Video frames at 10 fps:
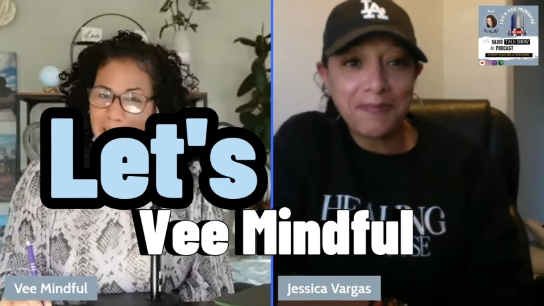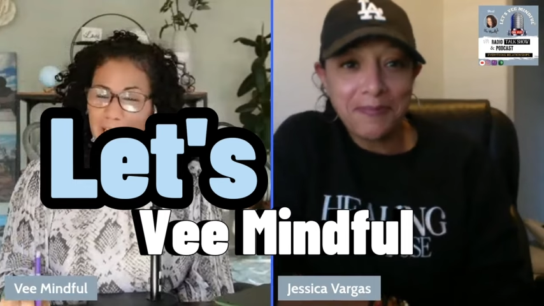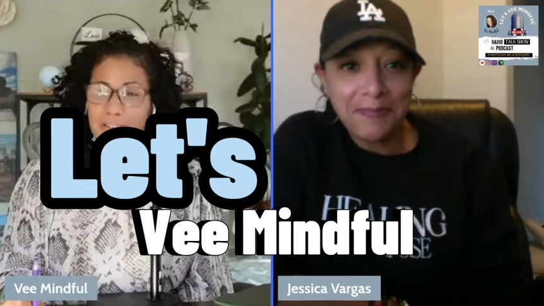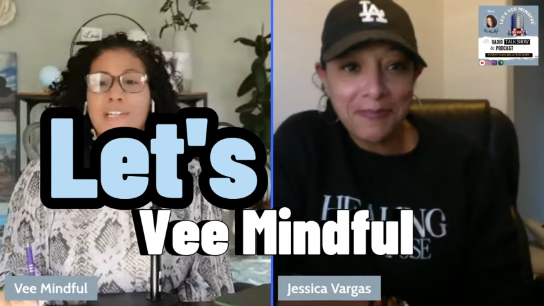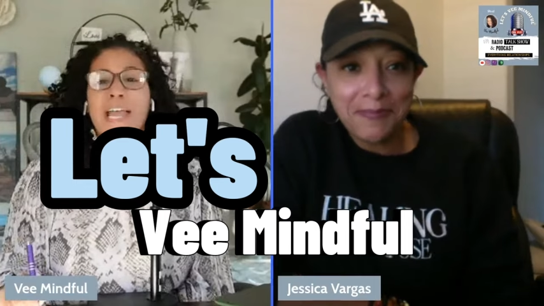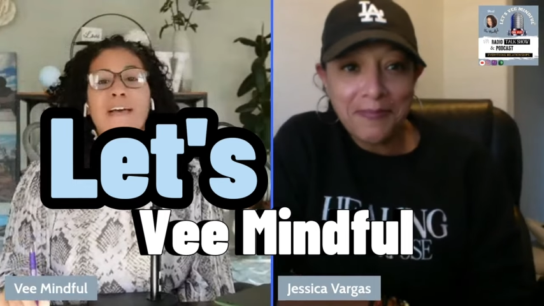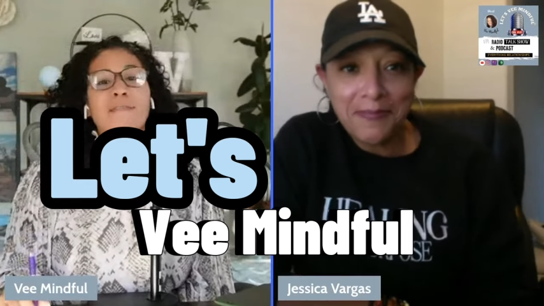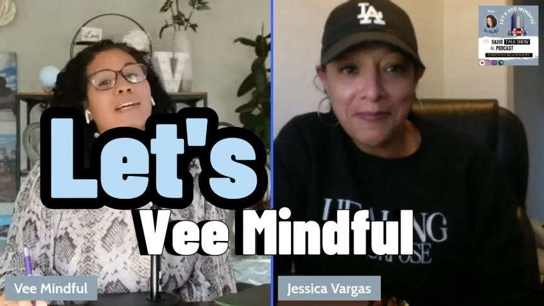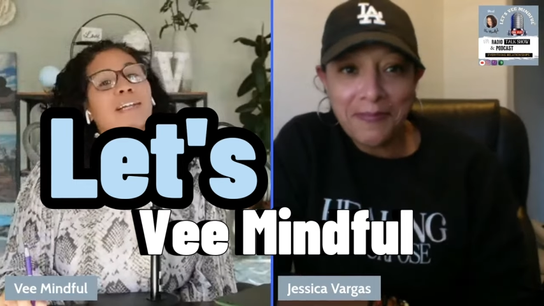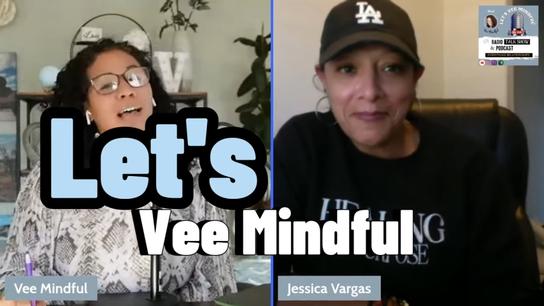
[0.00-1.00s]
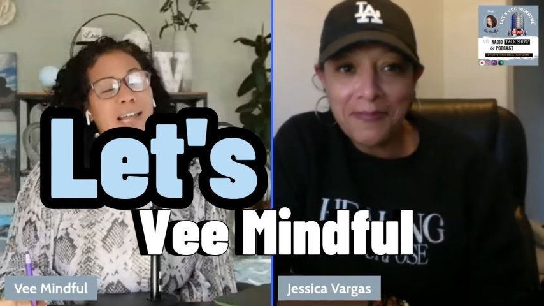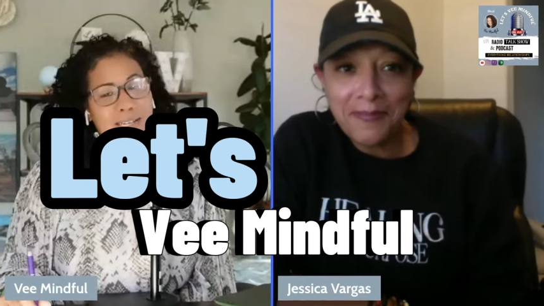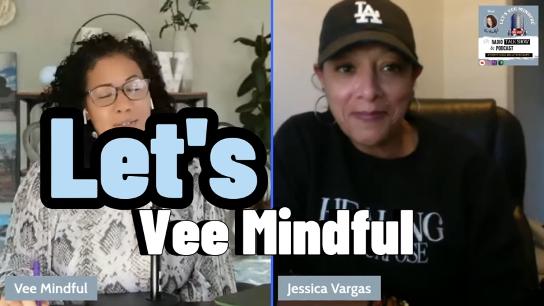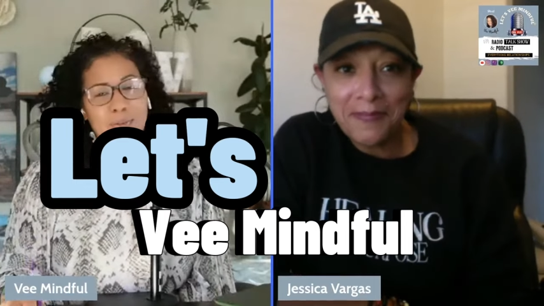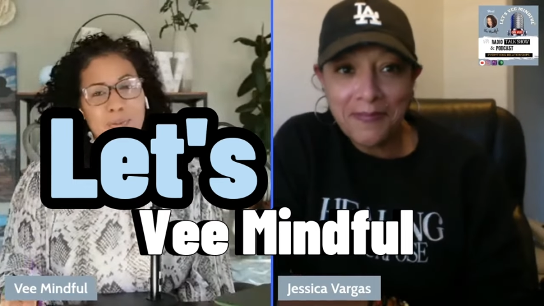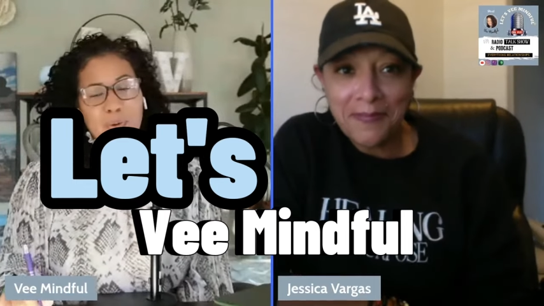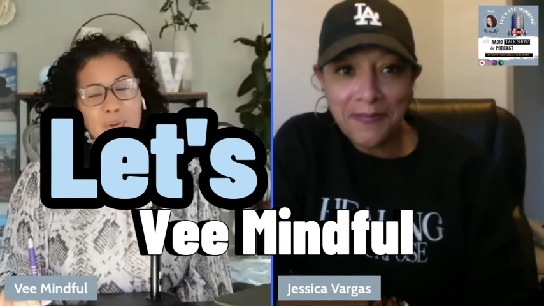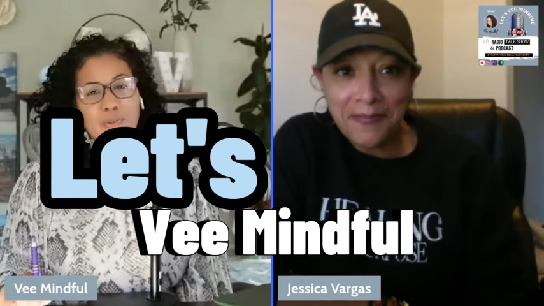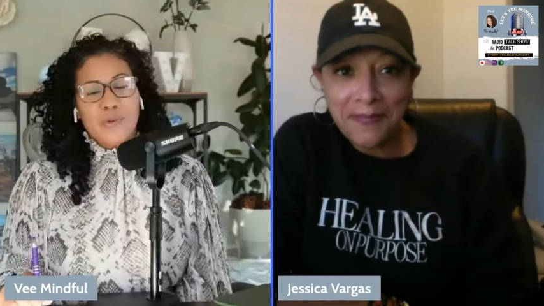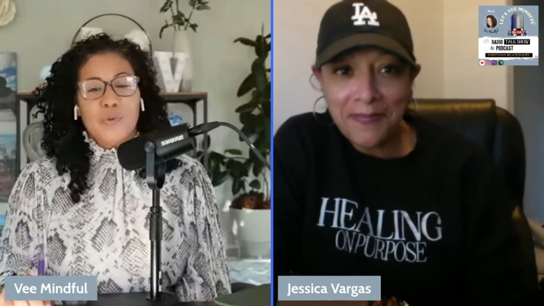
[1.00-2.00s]
Speaker 1: I actually have a client who's
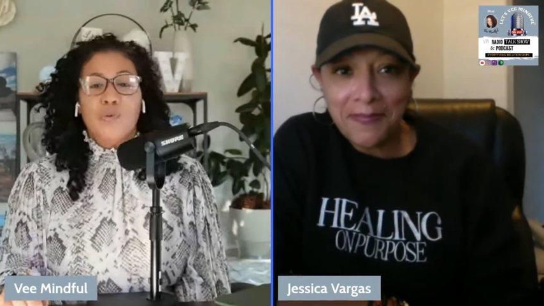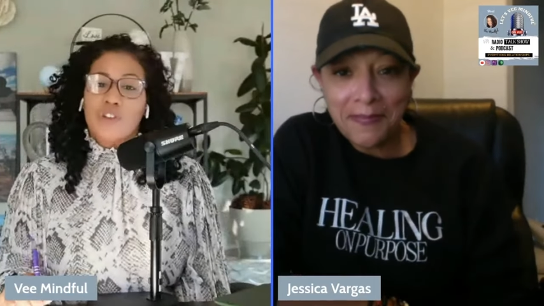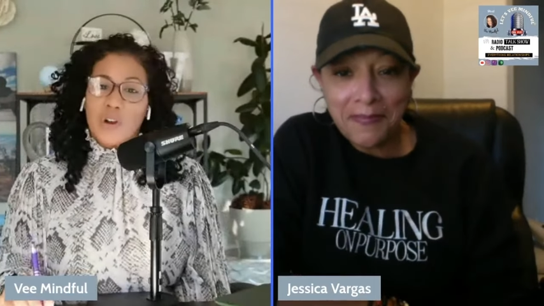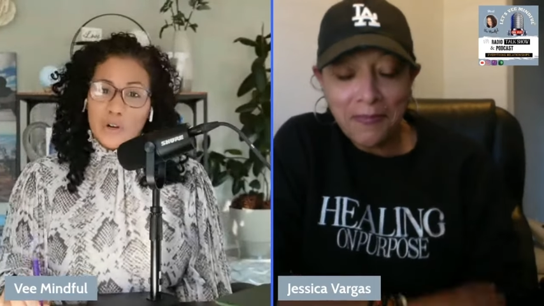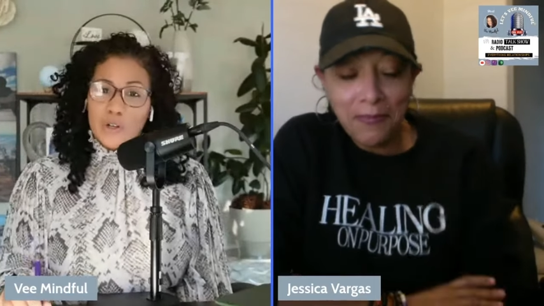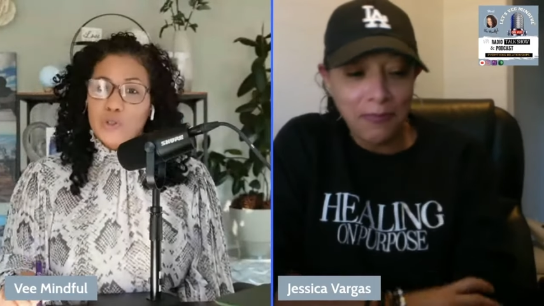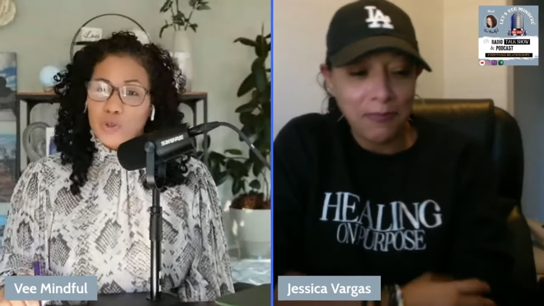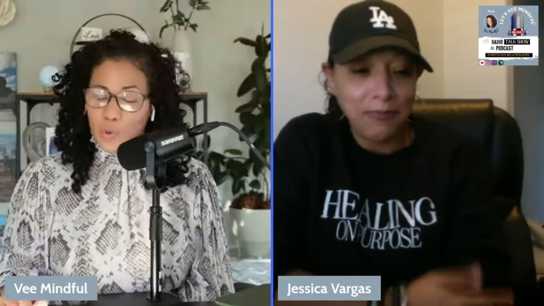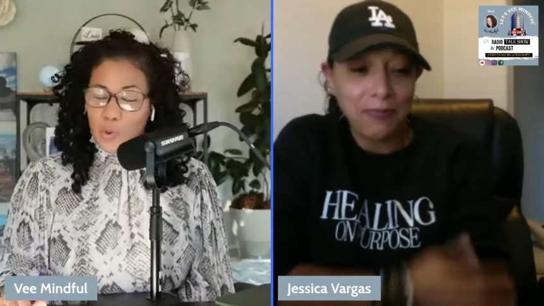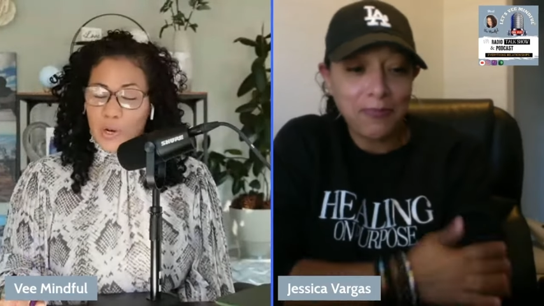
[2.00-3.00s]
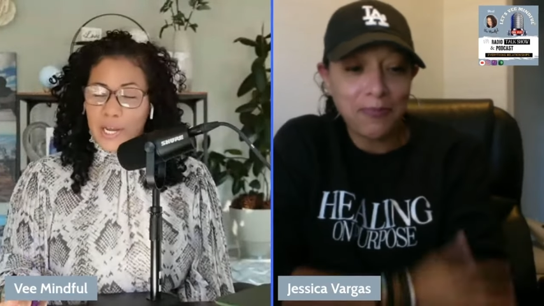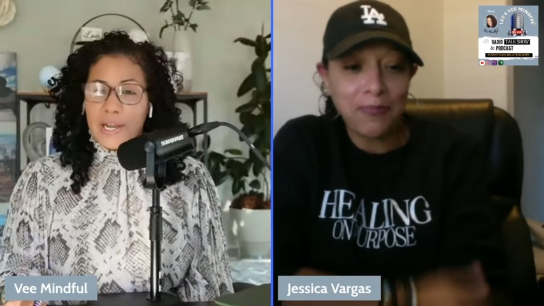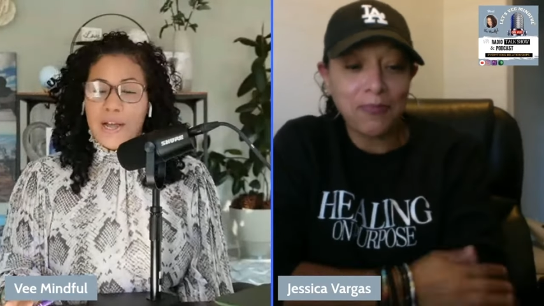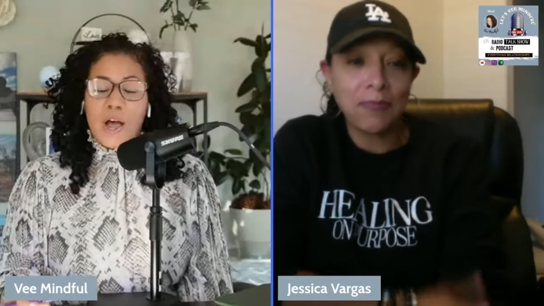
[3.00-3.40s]
going to share her story,